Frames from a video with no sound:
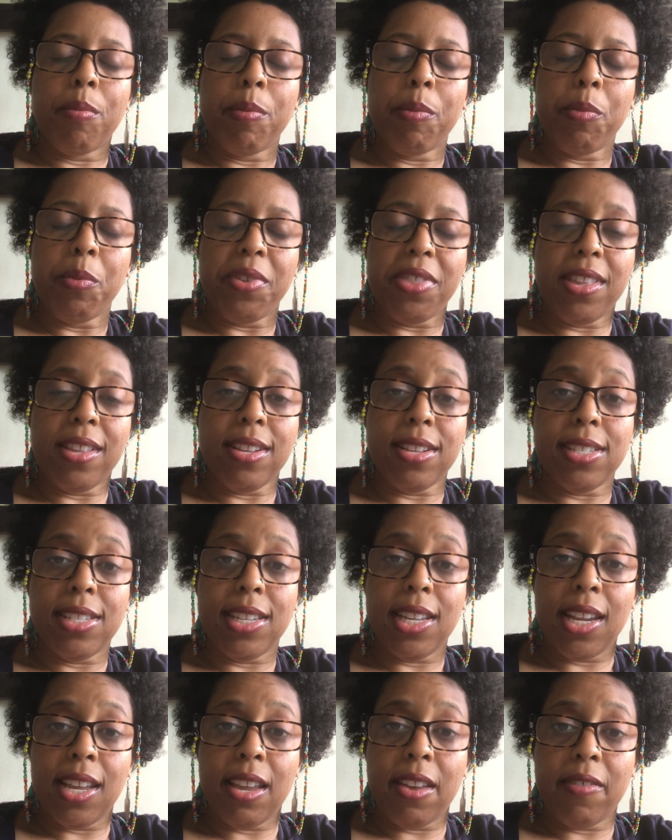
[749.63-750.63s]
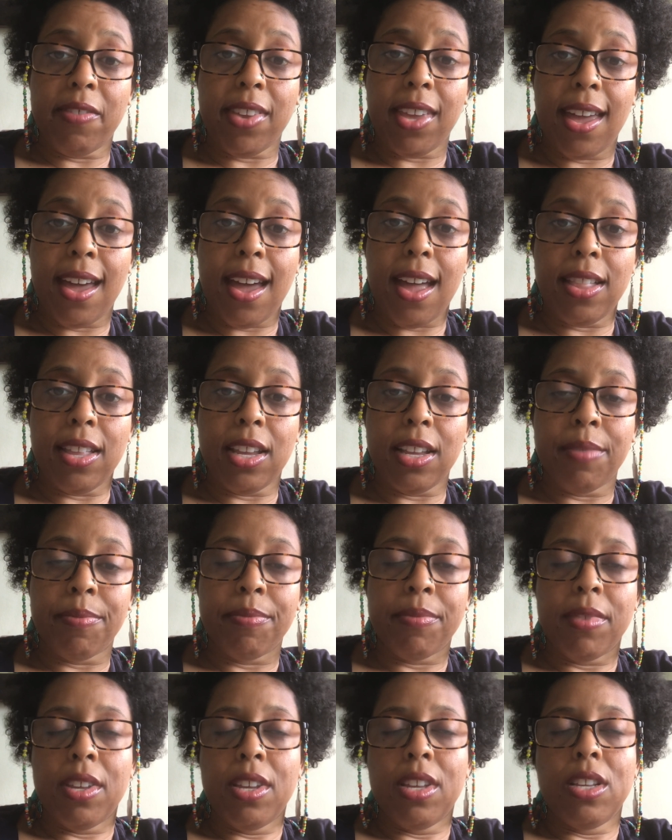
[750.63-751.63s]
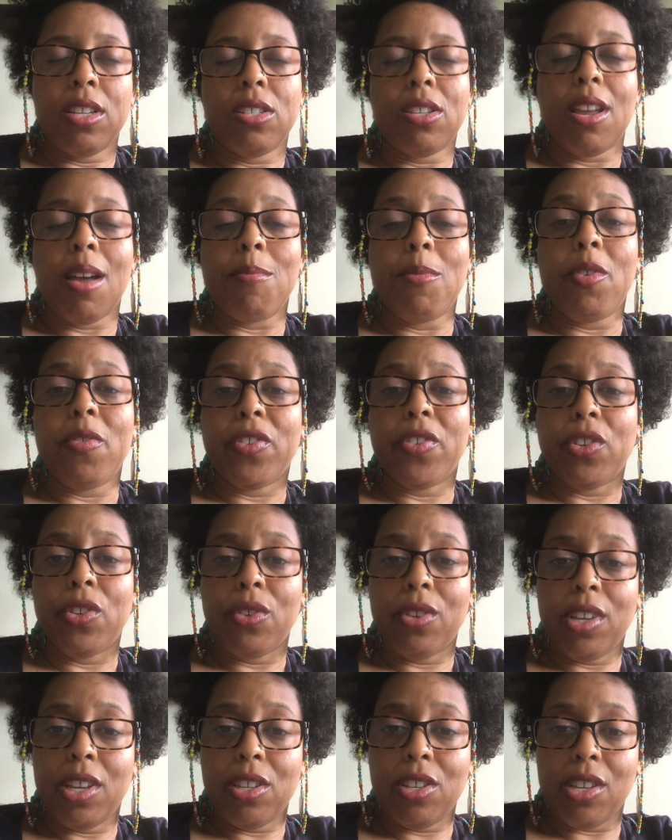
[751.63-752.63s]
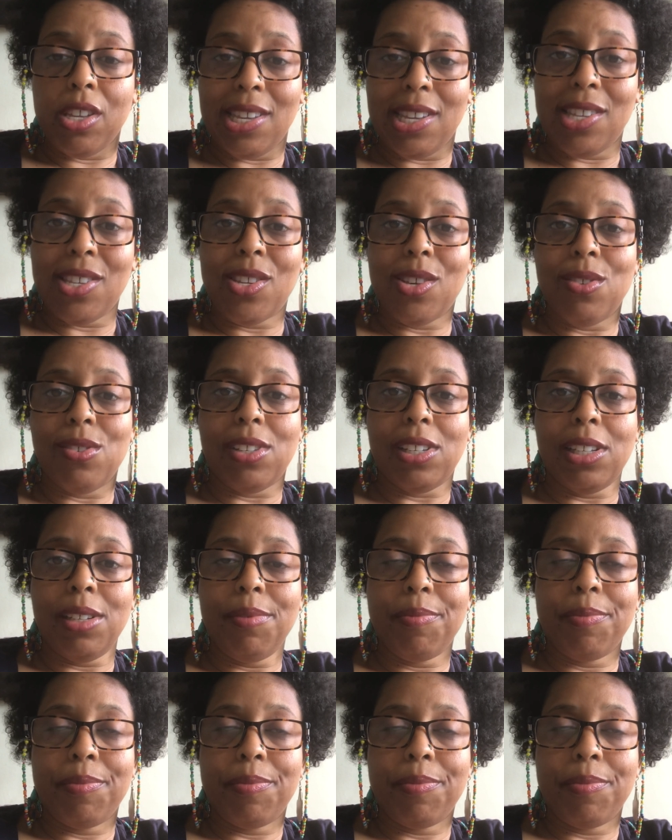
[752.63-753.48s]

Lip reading: within the city of Kigali. So I'm moving to Gisozi.